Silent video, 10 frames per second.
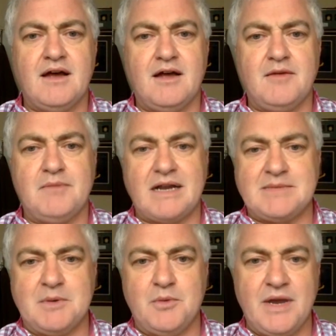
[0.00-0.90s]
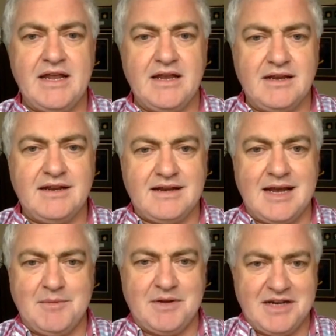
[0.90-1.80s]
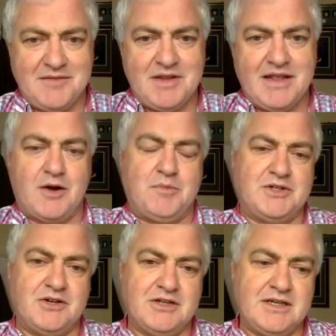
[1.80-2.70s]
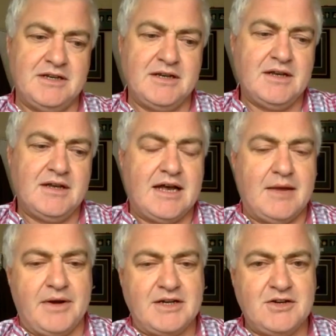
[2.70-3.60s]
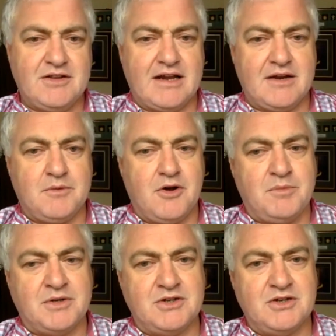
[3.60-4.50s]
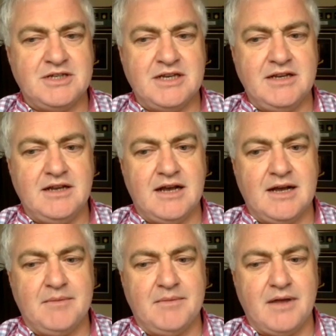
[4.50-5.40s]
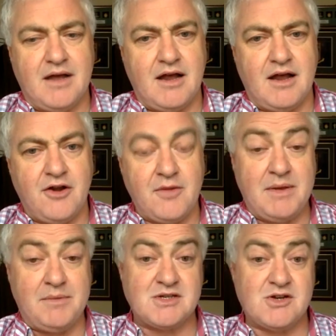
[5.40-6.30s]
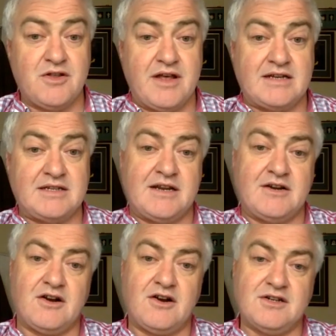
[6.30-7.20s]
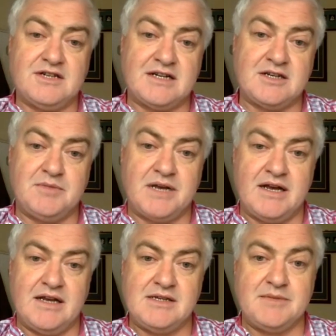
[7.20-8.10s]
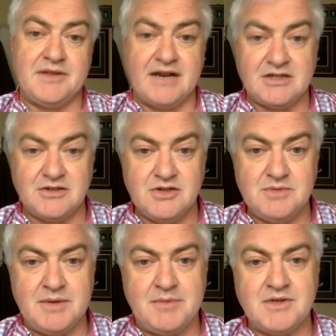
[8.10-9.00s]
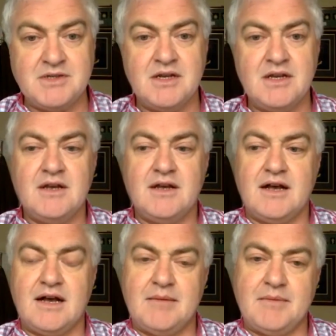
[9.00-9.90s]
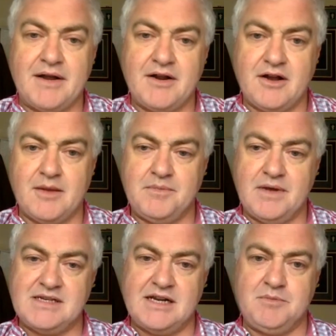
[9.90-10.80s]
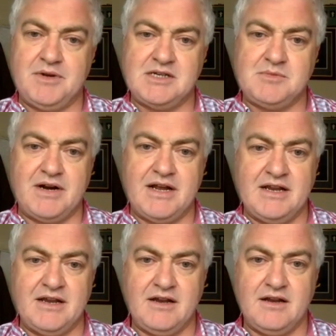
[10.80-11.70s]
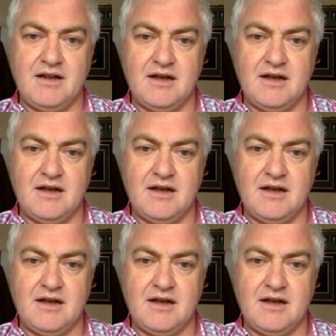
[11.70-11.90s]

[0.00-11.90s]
Maxima Winnie came and gave me that opportunity. And when I took that opportunity, a lot of people saw that, and I got contacted by some of the national newspapers, and I got a centre page spread in